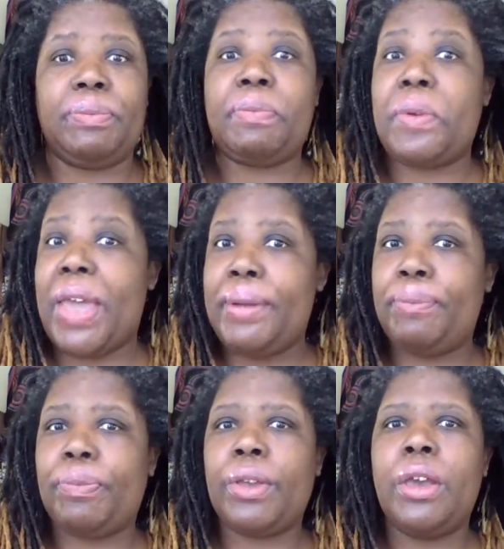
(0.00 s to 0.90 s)
Okay?
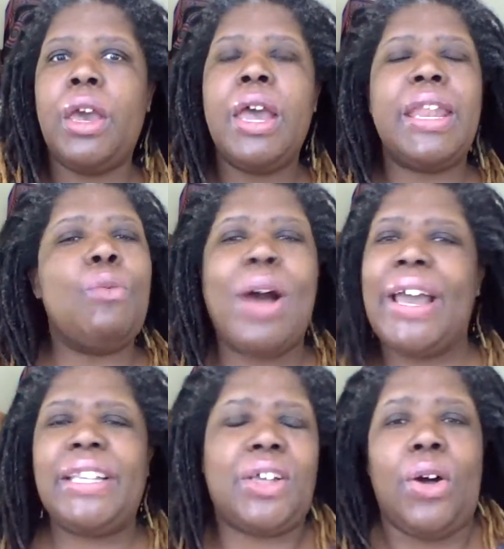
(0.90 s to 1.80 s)
Now, why
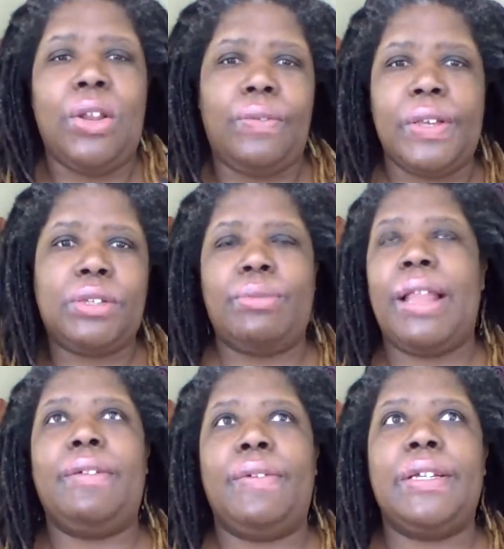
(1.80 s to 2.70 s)
is all of this
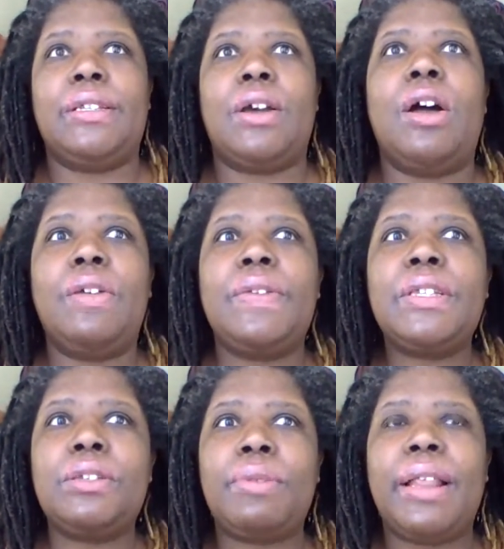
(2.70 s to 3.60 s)
relevant? All of this
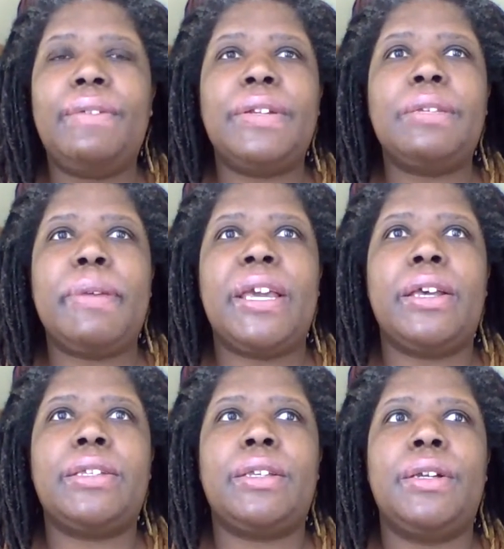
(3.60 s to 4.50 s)
is relevant
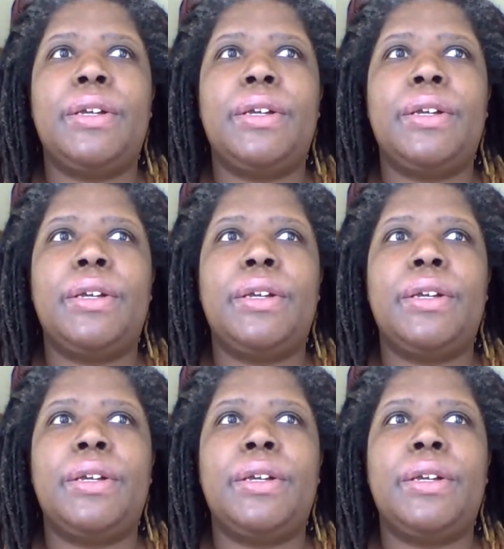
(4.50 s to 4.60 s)
because